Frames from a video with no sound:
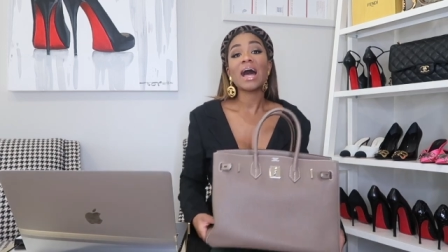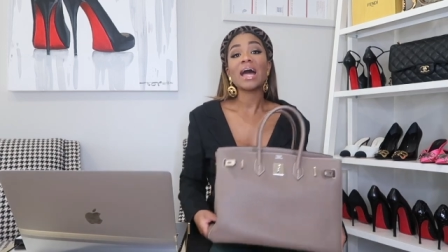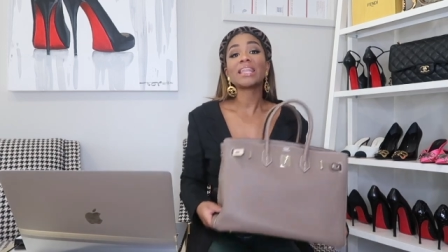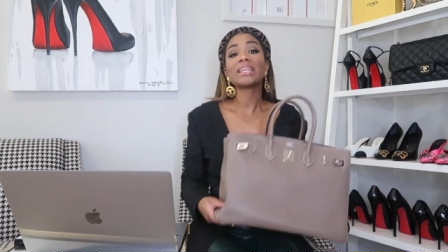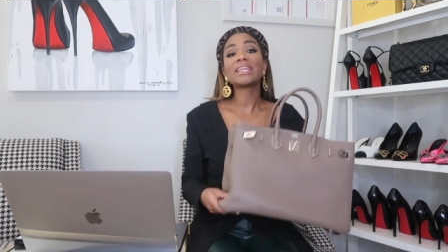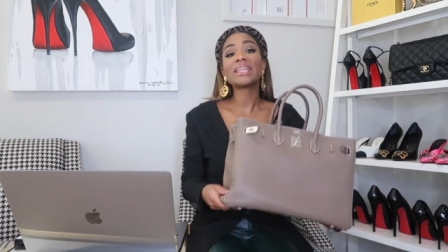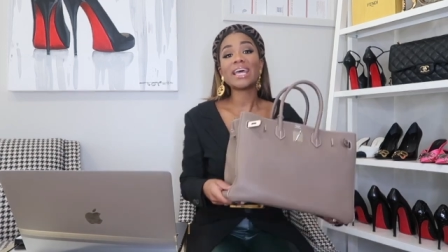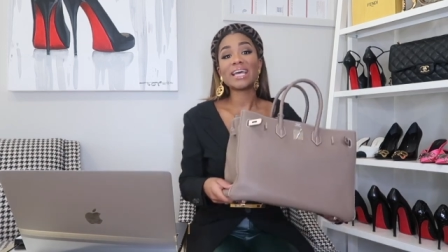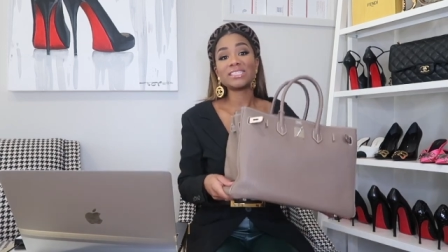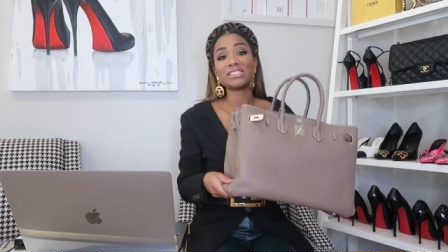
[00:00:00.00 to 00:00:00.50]

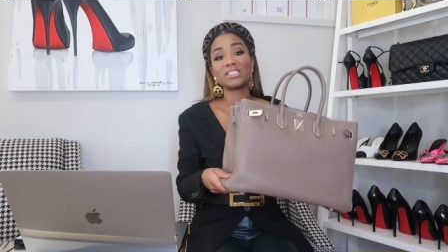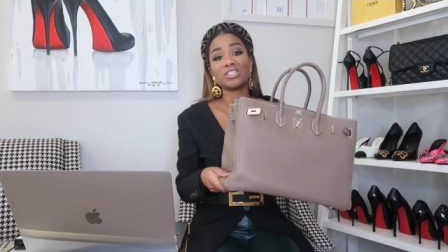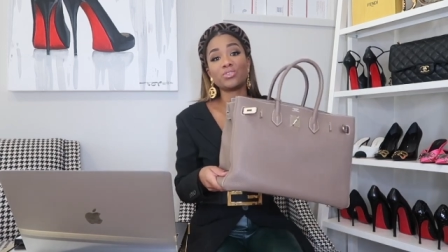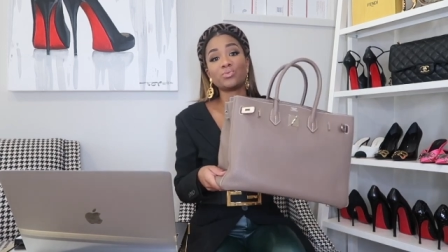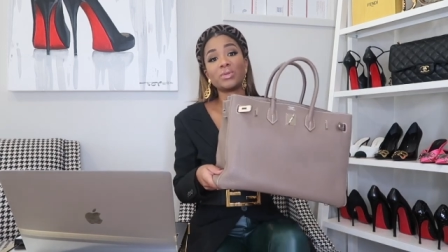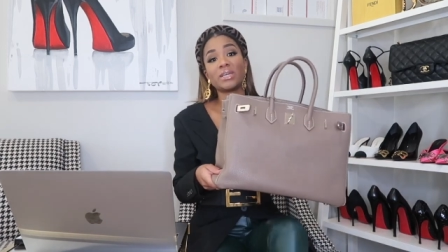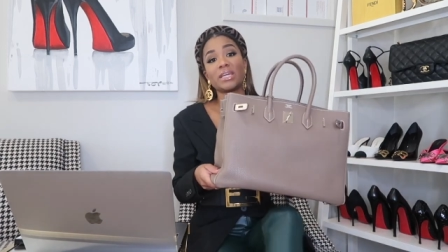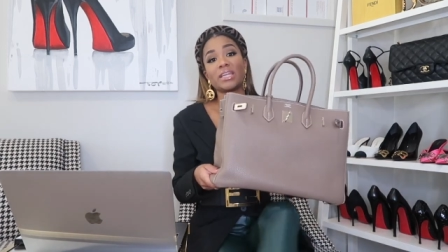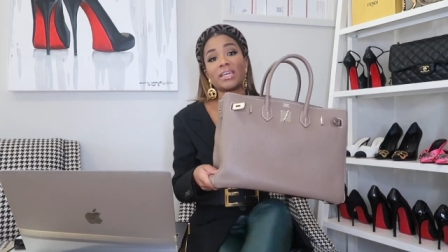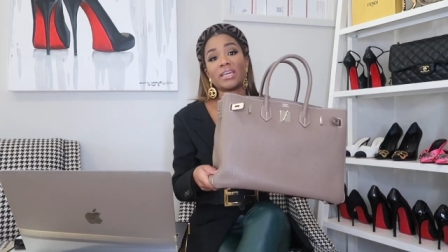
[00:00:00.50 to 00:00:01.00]
unless
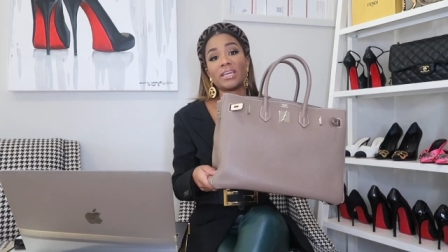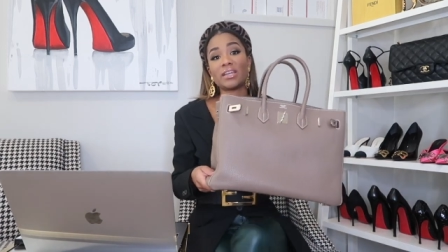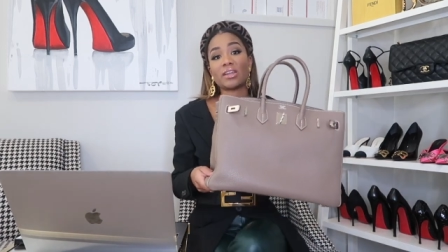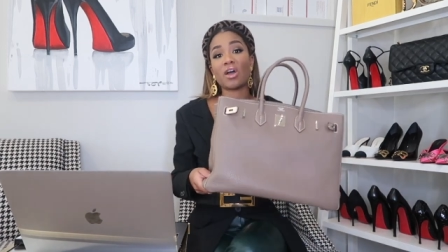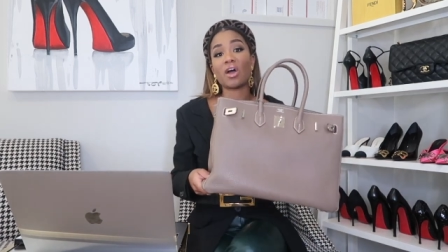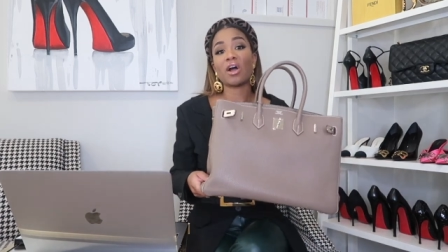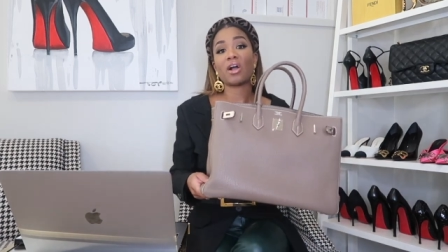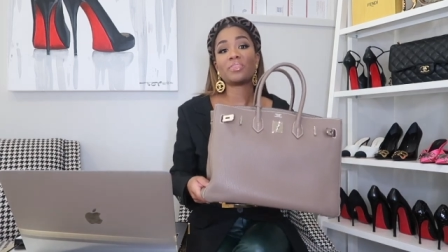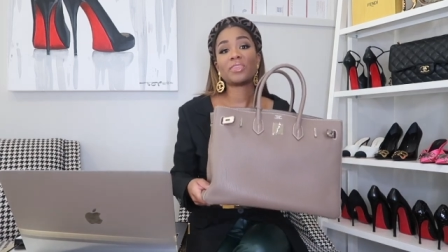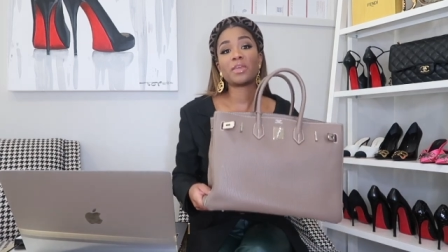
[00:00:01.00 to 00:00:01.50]
you get it
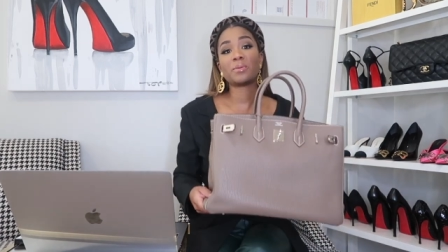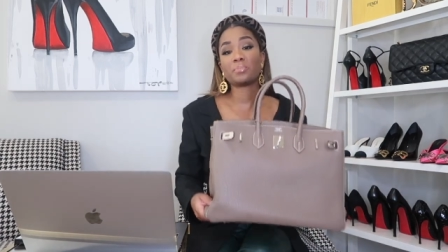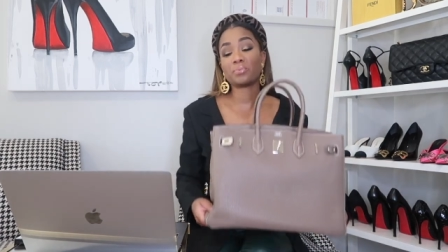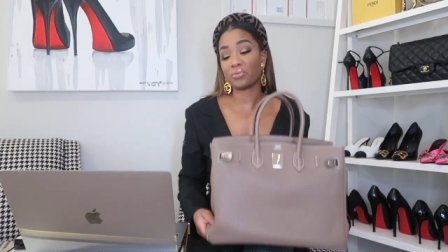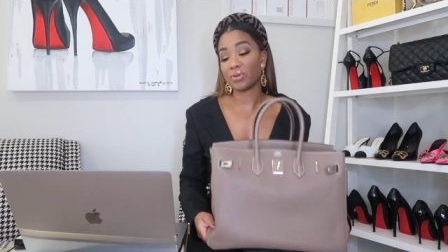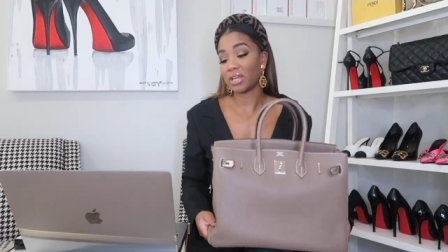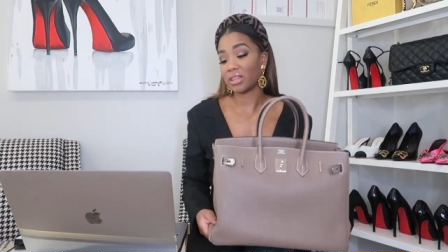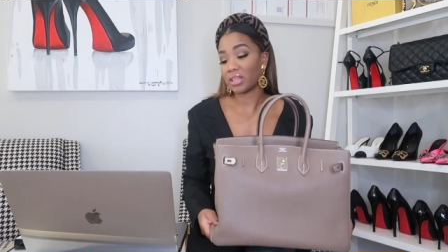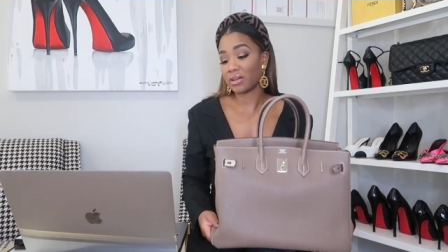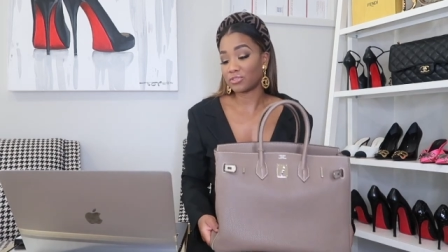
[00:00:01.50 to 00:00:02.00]
on the
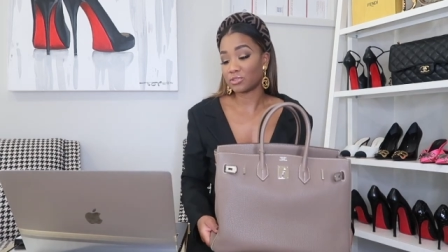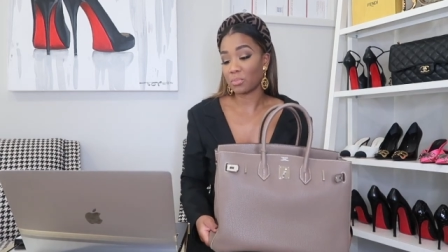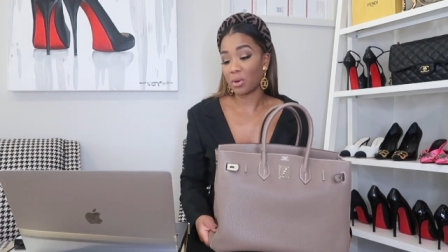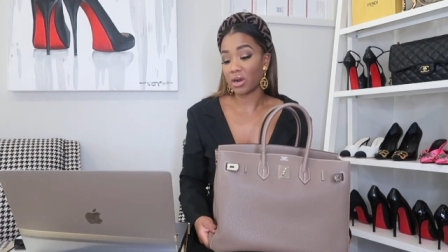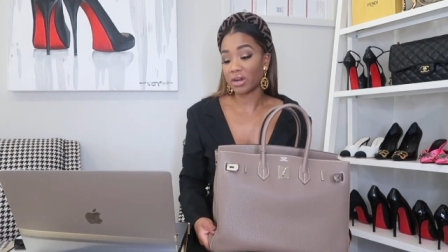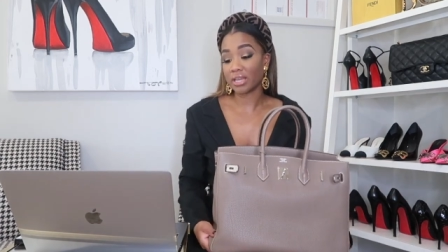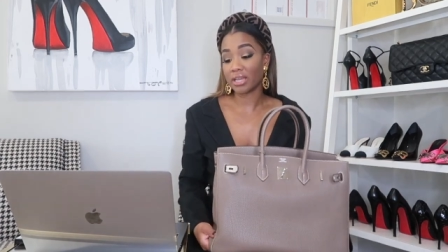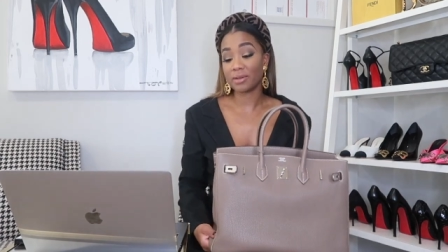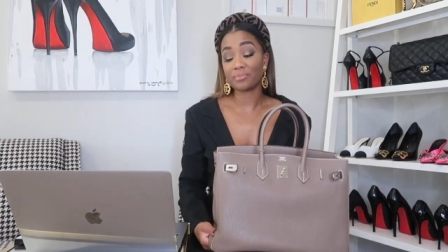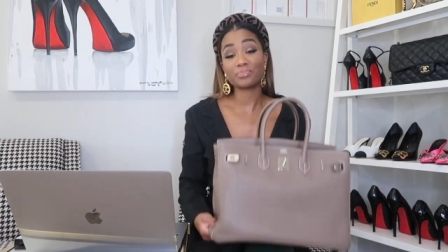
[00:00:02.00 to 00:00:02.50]
pre-loved
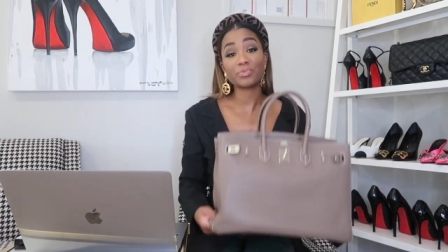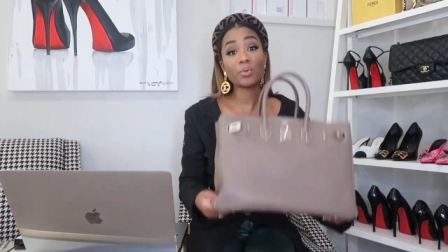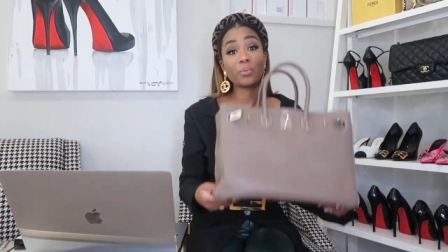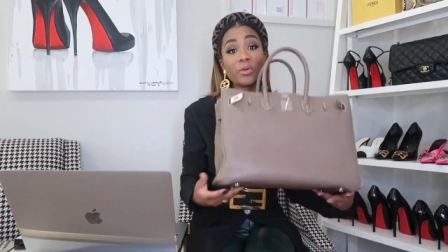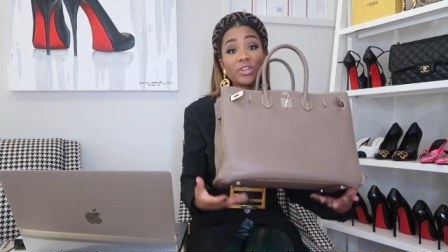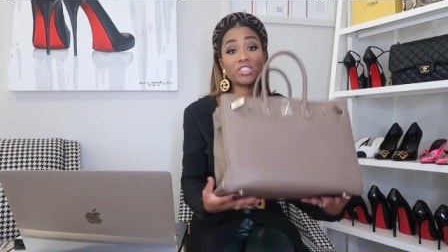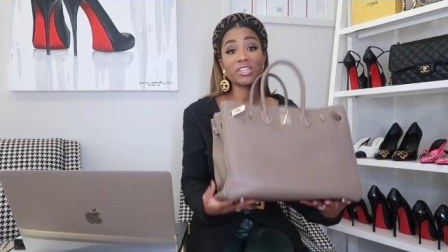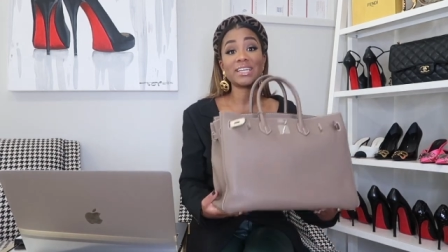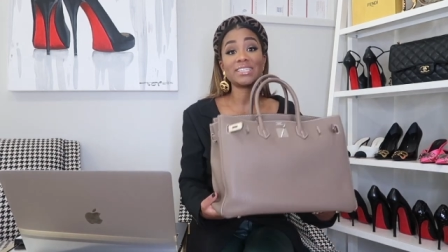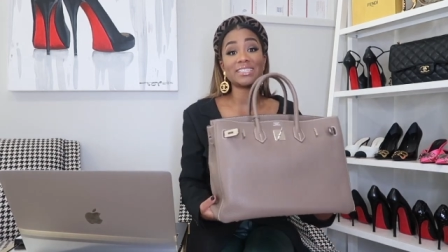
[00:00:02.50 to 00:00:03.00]
market,
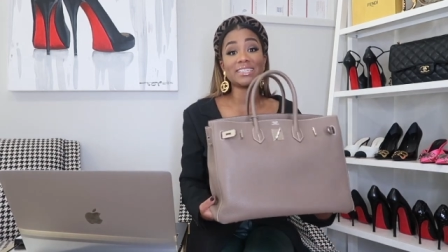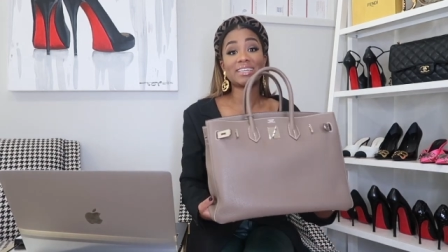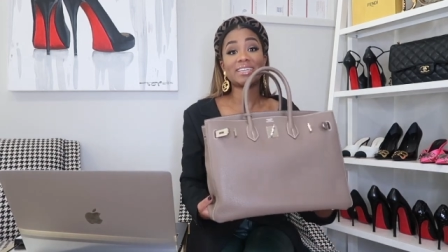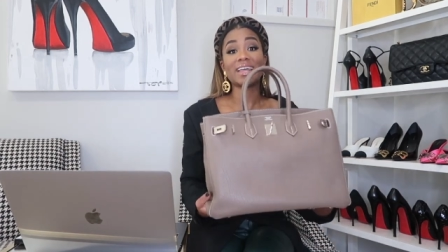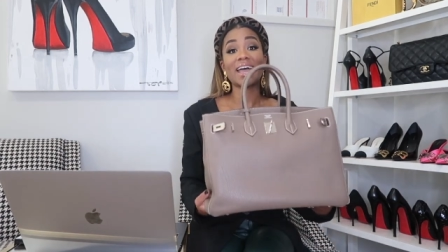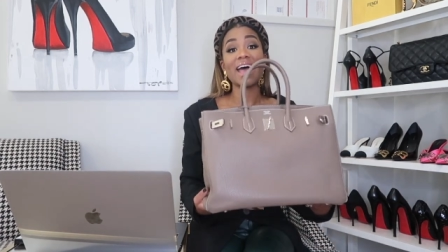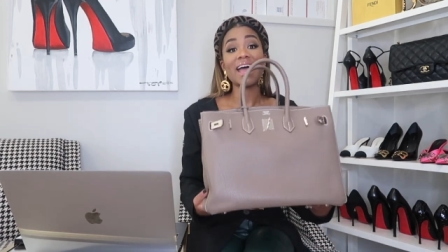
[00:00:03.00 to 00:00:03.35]
which I did.